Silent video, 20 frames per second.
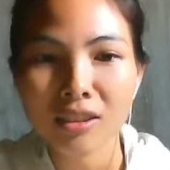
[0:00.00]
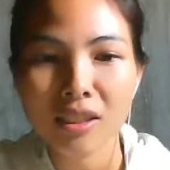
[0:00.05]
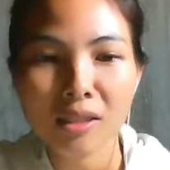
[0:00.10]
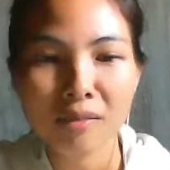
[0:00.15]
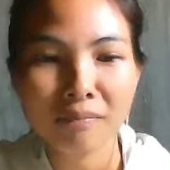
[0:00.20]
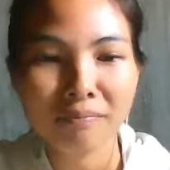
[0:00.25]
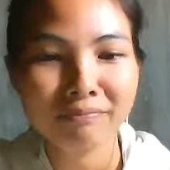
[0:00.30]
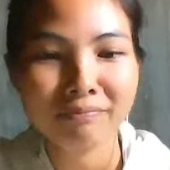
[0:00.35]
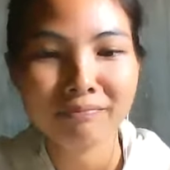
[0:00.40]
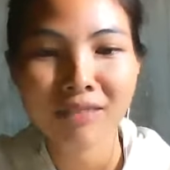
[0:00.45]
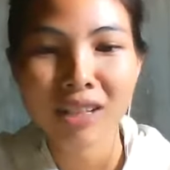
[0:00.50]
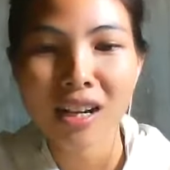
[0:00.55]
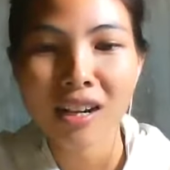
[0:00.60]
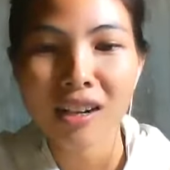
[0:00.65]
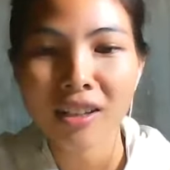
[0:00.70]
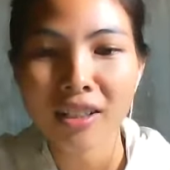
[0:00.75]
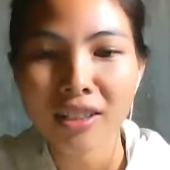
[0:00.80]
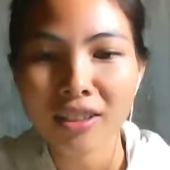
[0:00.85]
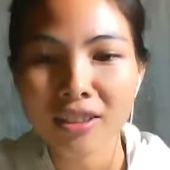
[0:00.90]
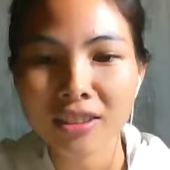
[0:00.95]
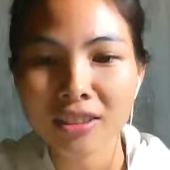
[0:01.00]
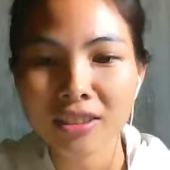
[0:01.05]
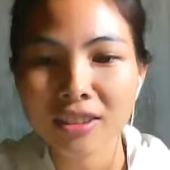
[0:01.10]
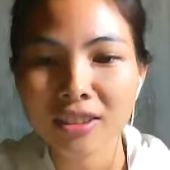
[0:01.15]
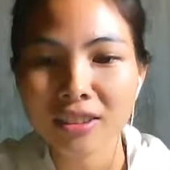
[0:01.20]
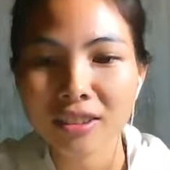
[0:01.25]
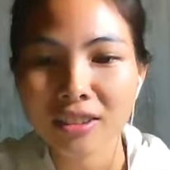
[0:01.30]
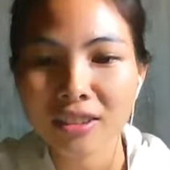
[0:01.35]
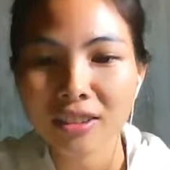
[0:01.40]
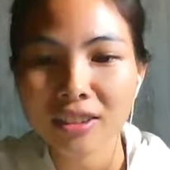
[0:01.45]
um, I
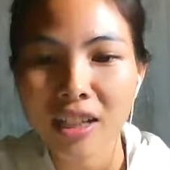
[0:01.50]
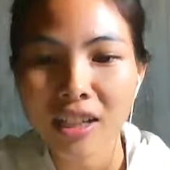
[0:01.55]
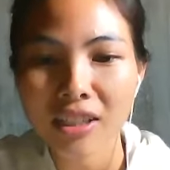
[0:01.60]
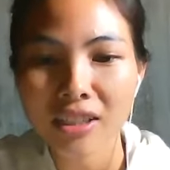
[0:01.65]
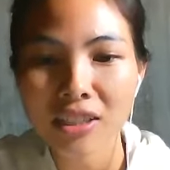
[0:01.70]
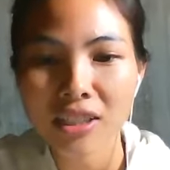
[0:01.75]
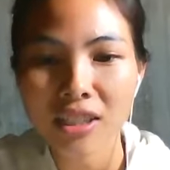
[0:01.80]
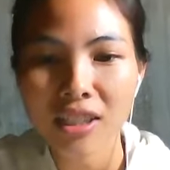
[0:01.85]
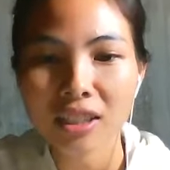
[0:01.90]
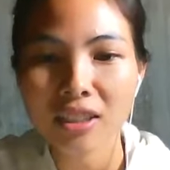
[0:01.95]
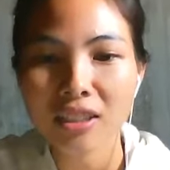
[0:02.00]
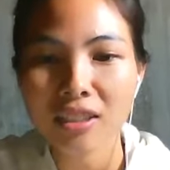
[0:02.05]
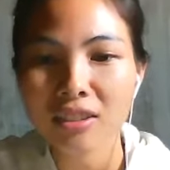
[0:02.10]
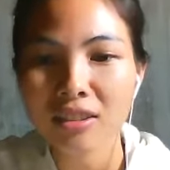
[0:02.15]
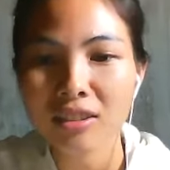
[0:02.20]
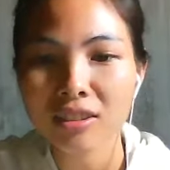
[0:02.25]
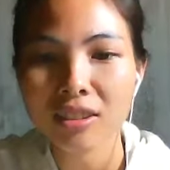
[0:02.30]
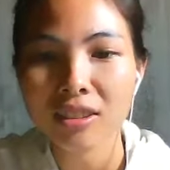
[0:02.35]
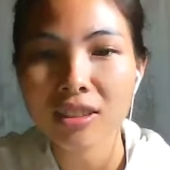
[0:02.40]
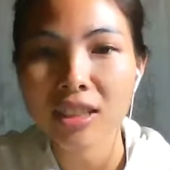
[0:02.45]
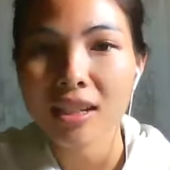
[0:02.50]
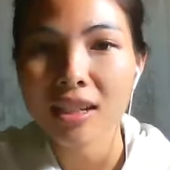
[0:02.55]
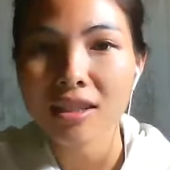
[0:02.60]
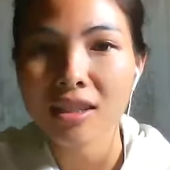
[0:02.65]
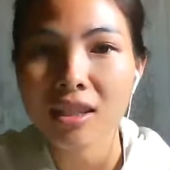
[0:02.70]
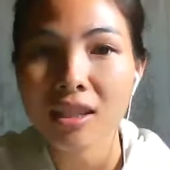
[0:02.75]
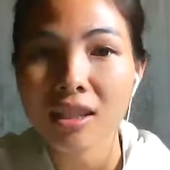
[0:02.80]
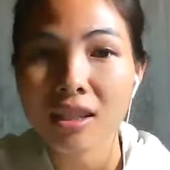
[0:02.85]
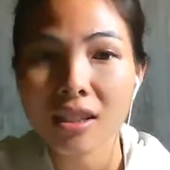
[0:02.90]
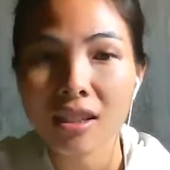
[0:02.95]
think
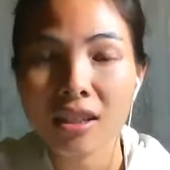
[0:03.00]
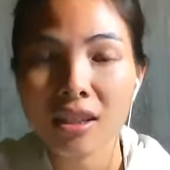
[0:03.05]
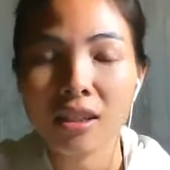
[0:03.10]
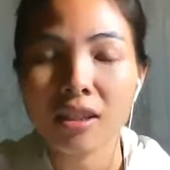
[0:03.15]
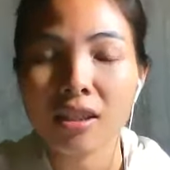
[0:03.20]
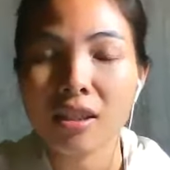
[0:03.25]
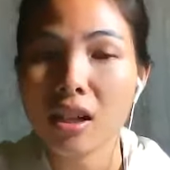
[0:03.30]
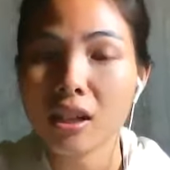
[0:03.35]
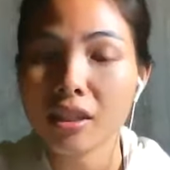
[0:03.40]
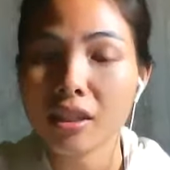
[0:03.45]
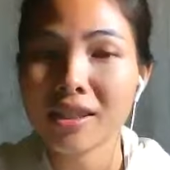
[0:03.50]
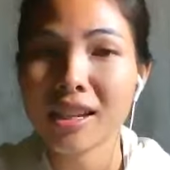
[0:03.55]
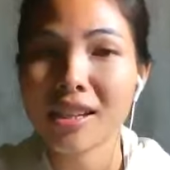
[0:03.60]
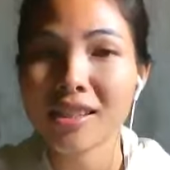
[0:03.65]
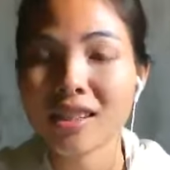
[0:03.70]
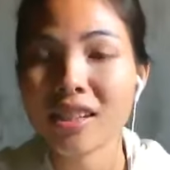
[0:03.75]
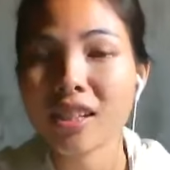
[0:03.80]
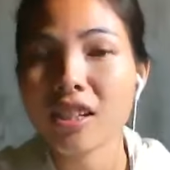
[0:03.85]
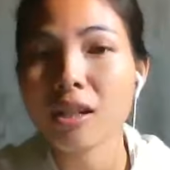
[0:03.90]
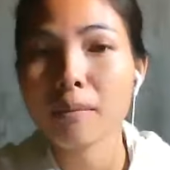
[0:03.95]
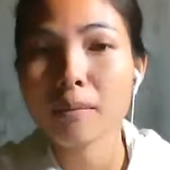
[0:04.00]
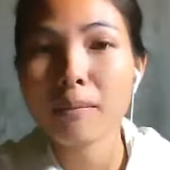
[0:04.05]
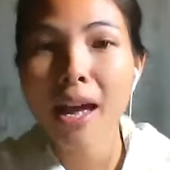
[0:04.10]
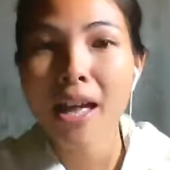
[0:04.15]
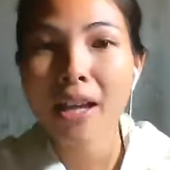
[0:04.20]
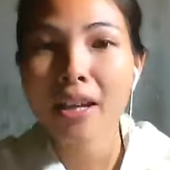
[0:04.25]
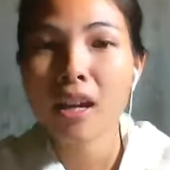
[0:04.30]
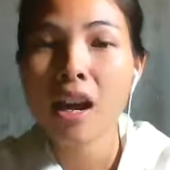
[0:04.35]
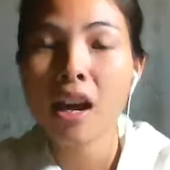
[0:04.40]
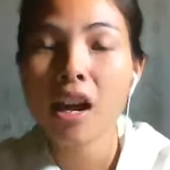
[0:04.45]
that is uh, that is a
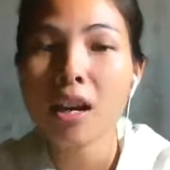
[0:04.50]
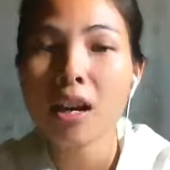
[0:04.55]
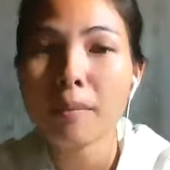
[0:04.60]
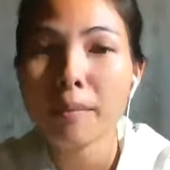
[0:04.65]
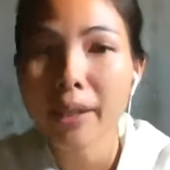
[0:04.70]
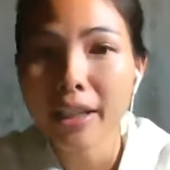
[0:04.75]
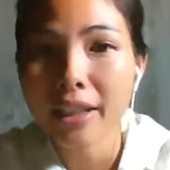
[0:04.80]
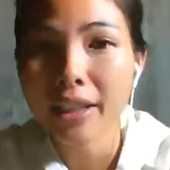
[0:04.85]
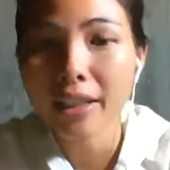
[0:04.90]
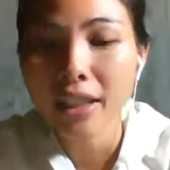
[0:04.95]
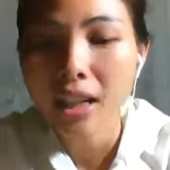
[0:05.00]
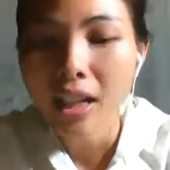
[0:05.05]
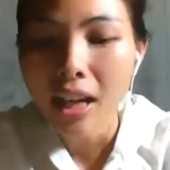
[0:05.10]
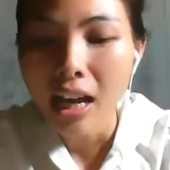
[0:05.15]
bad habit.